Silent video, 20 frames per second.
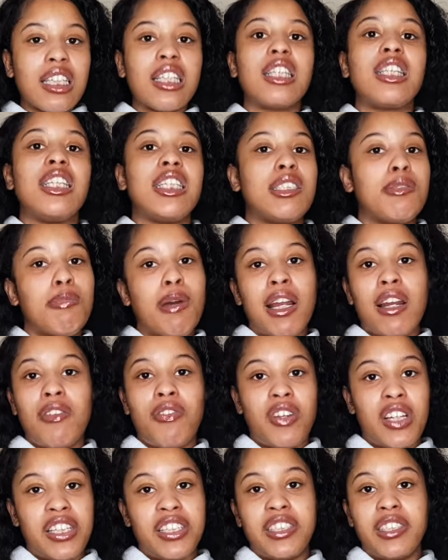this
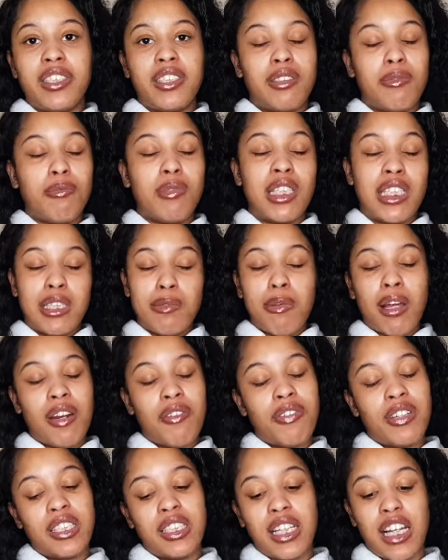
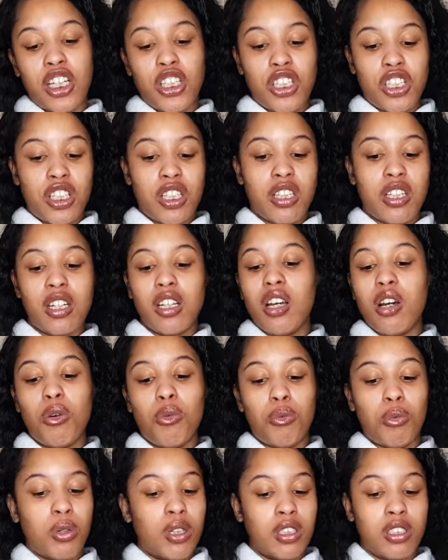manifestation
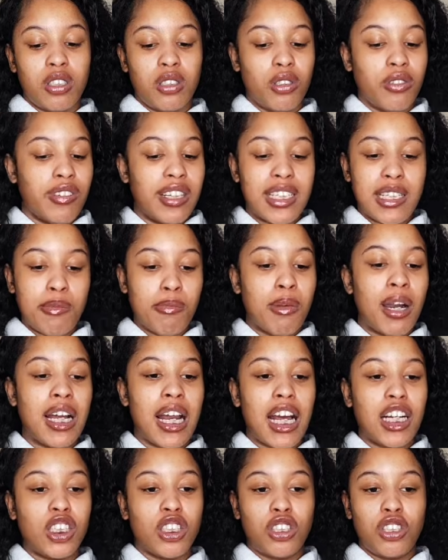was already mine.
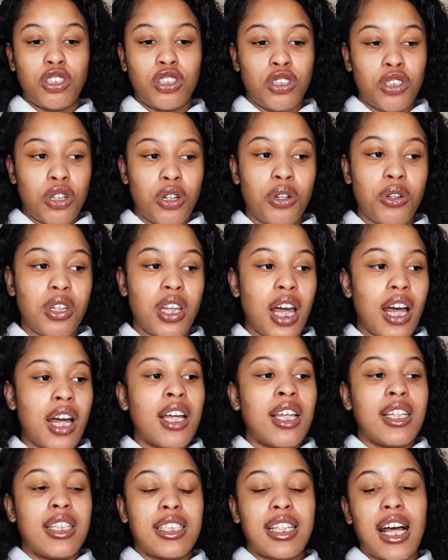I just knew that
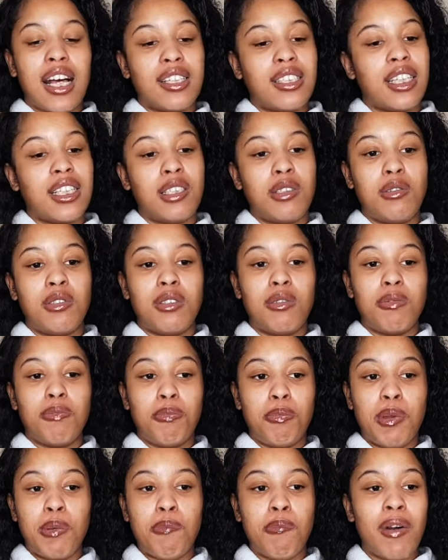this house had
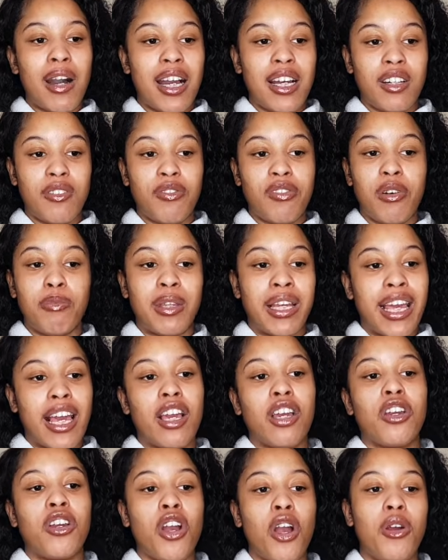been mine from the
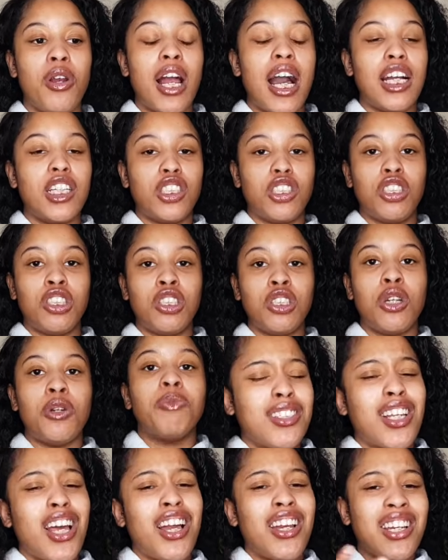get-go. Like I just knew. It's
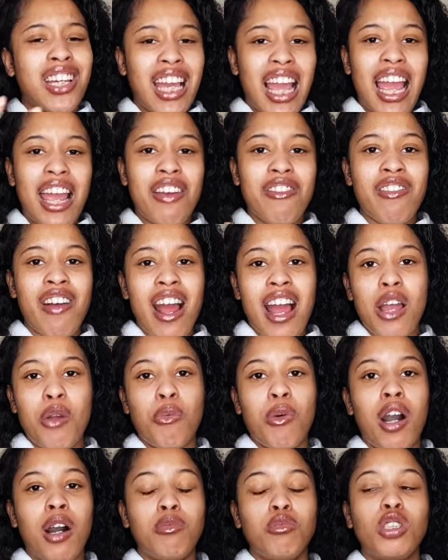like, okay, right,
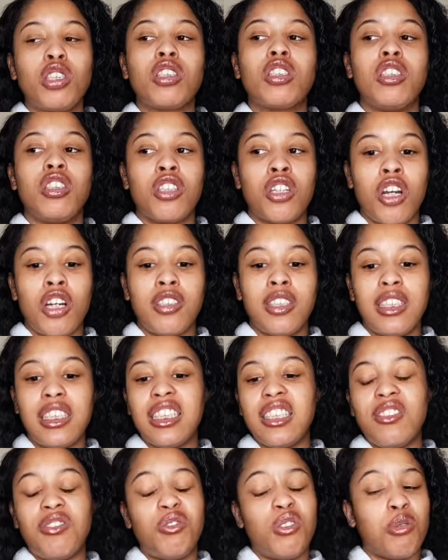well, I'm just gonna go to the
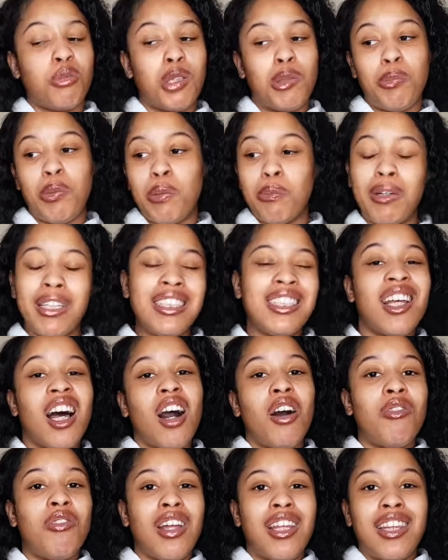interview. I'm gonna be
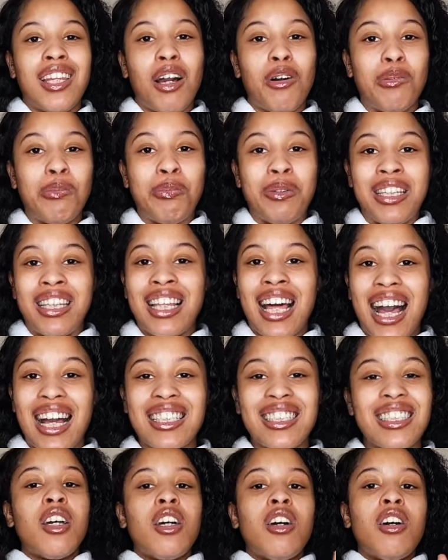myself, and that would be that.
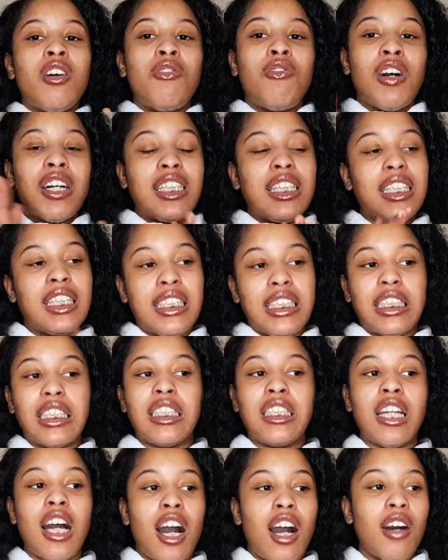Funnily
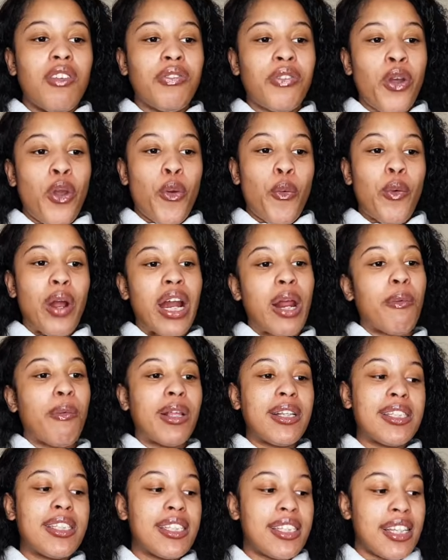enough, when I
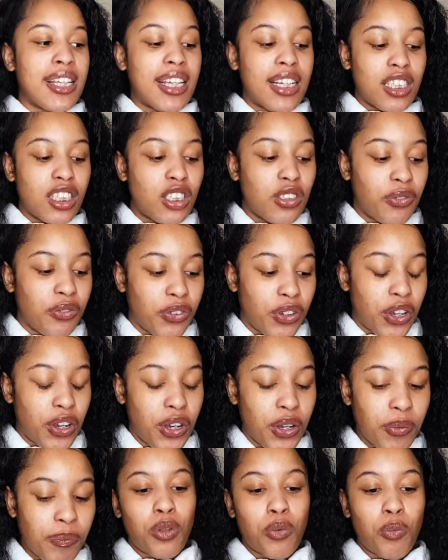went to the
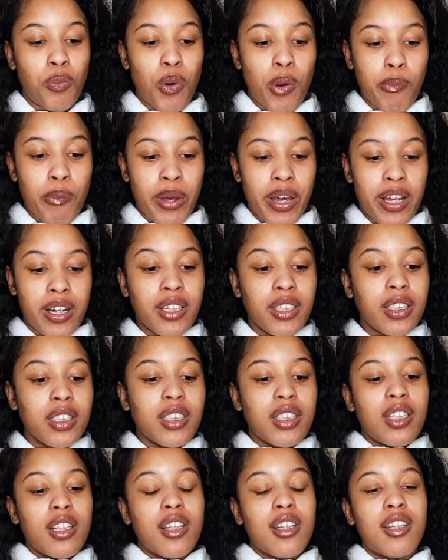interview, the woman
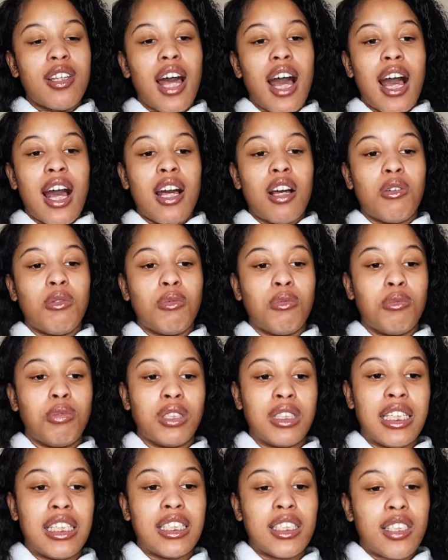that was
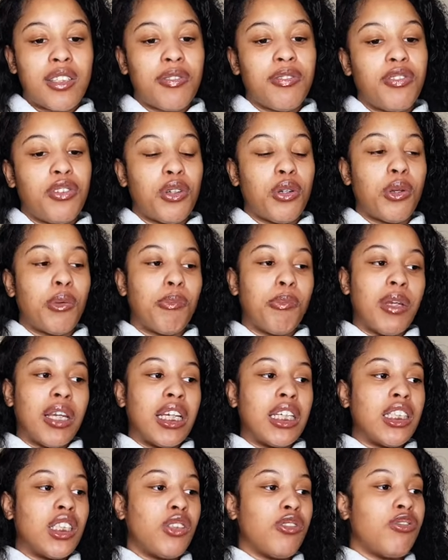interviewing me,
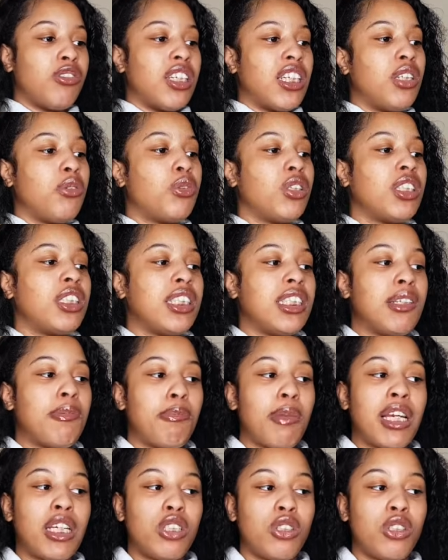she really wanted to make